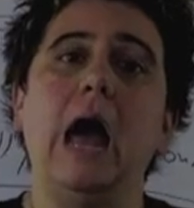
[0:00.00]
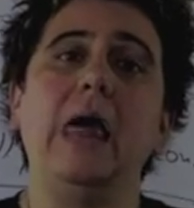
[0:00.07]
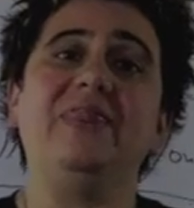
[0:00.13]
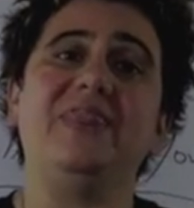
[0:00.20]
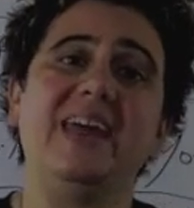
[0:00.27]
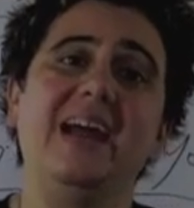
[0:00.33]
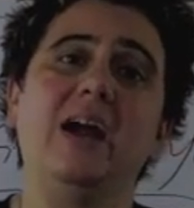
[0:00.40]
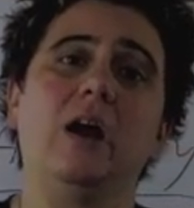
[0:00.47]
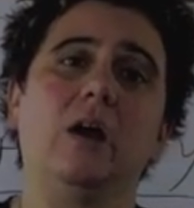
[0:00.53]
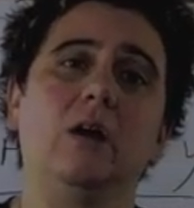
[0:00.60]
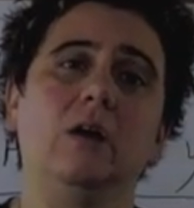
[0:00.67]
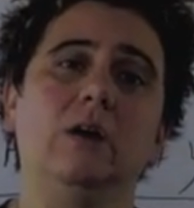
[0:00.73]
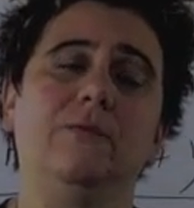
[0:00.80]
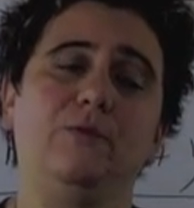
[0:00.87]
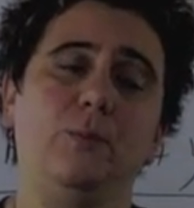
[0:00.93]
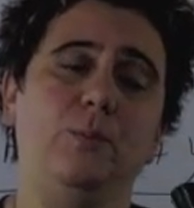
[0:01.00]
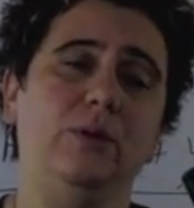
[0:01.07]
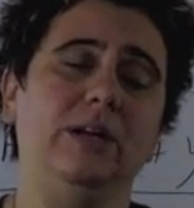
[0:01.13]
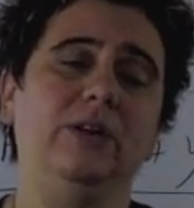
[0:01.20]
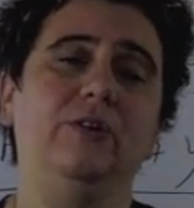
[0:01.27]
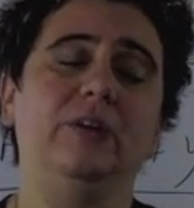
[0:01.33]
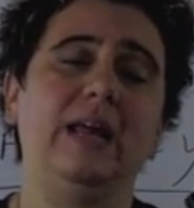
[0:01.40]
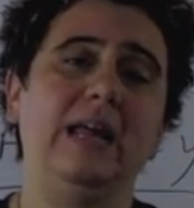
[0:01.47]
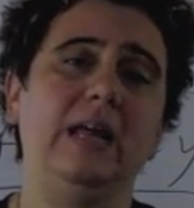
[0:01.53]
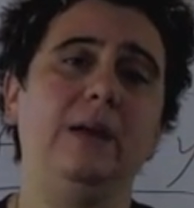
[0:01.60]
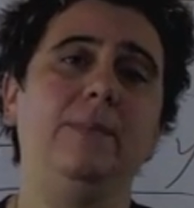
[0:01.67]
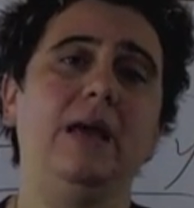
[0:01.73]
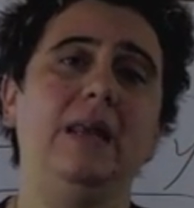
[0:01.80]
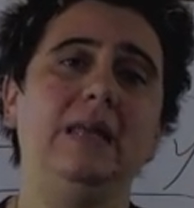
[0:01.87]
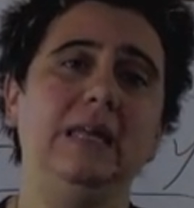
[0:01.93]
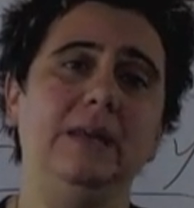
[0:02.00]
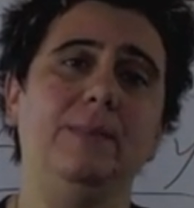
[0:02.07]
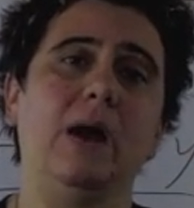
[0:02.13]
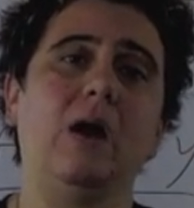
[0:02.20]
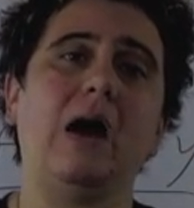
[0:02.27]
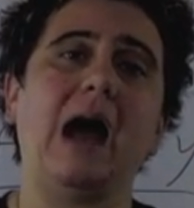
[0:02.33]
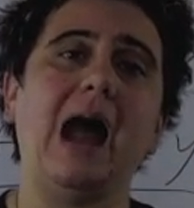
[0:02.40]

There, if you put in your name and email,